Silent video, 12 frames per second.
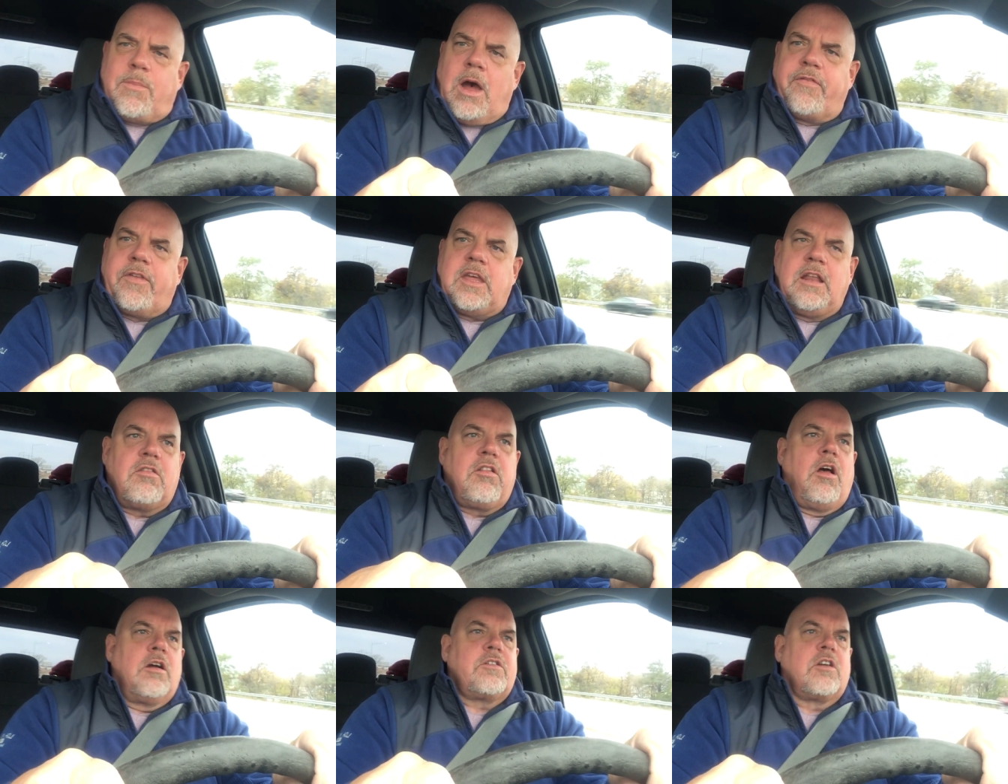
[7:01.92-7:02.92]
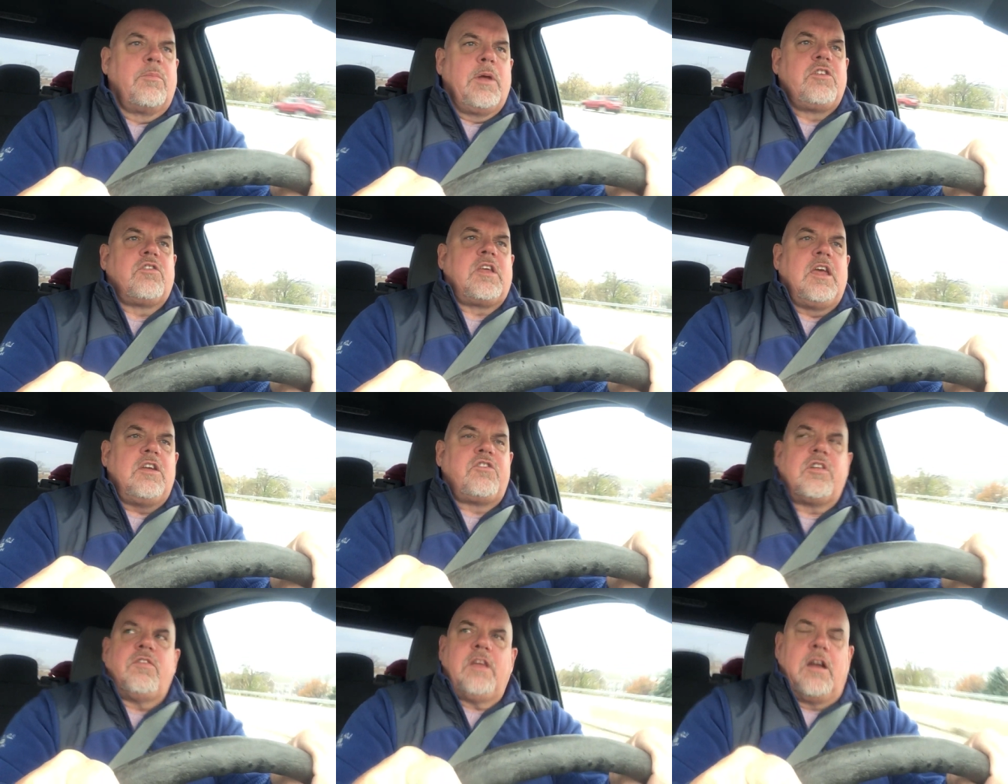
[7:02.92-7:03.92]
about the kids' long-term
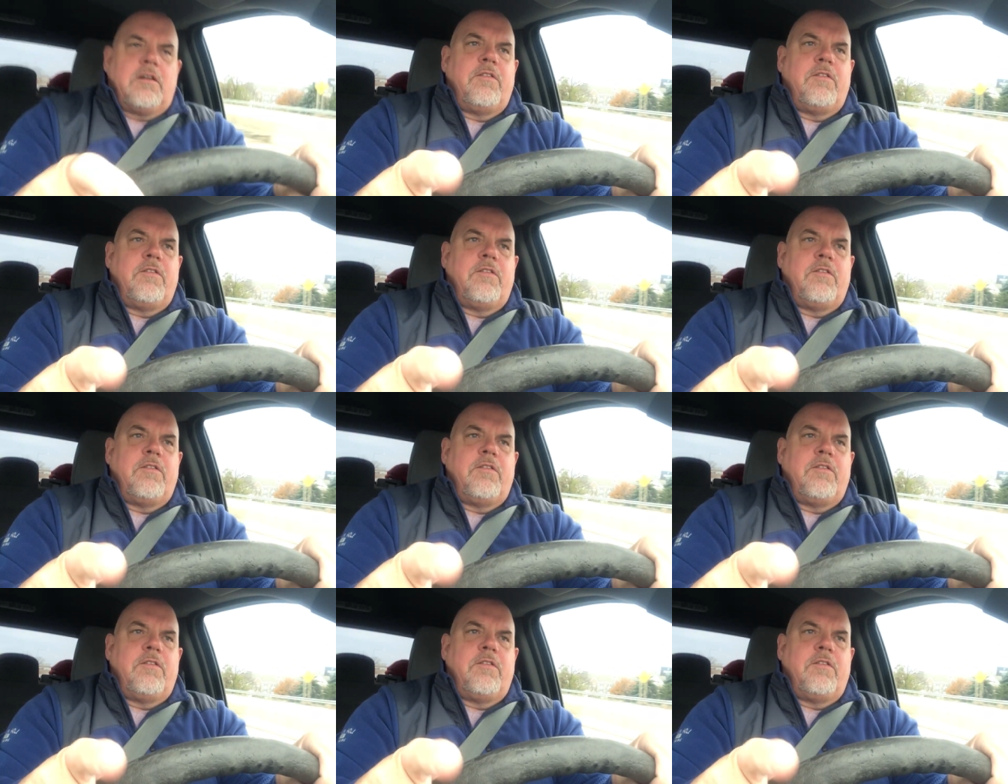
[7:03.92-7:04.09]
education. They're,